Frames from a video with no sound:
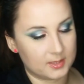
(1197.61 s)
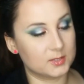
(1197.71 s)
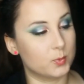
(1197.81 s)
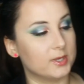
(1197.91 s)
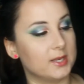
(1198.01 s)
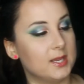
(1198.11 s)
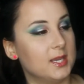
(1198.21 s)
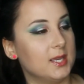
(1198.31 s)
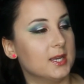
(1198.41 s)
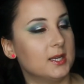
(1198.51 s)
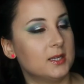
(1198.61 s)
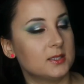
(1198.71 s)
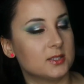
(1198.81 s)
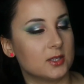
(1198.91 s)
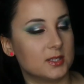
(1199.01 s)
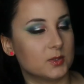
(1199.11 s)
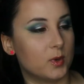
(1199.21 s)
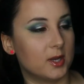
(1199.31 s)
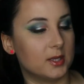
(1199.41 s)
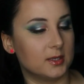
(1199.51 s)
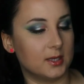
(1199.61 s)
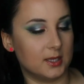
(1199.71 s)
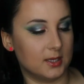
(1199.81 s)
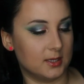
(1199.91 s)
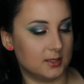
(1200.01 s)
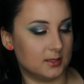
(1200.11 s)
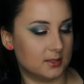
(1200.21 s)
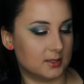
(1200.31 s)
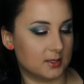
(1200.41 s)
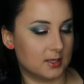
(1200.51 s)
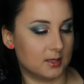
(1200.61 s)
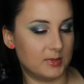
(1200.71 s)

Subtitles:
this one here. So this one is the